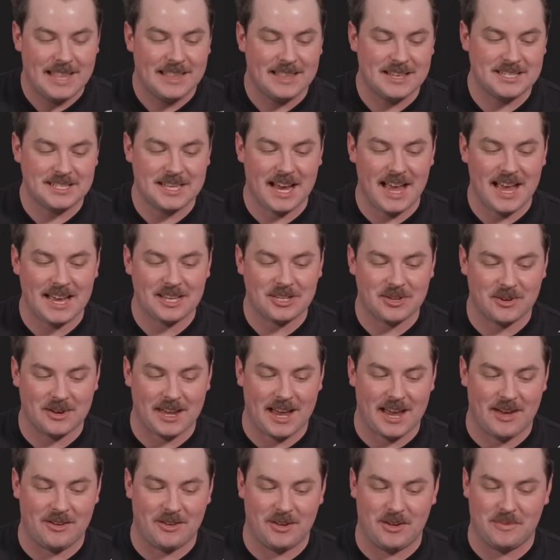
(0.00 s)
This guy took
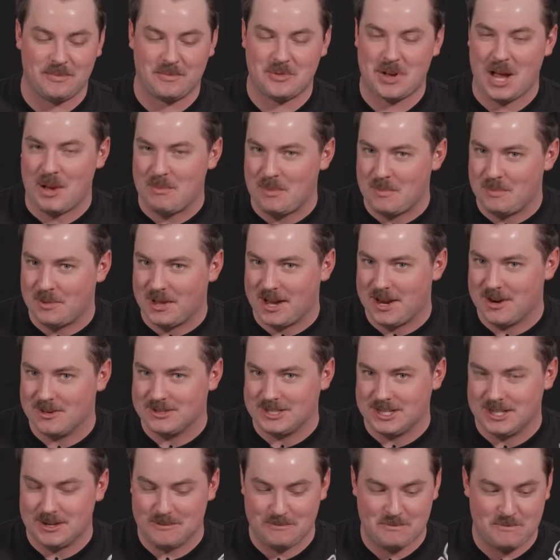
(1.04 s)
out a couple
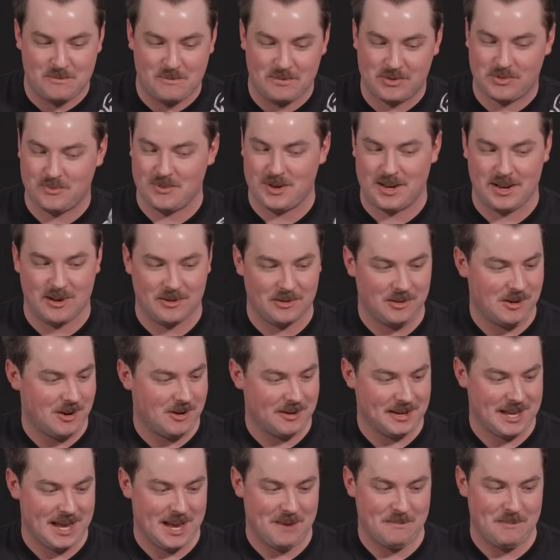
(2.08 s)
players in a
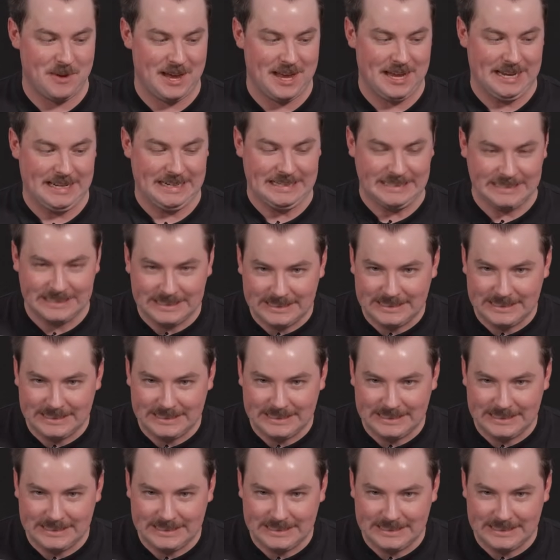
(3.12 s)
3-year-long campaign.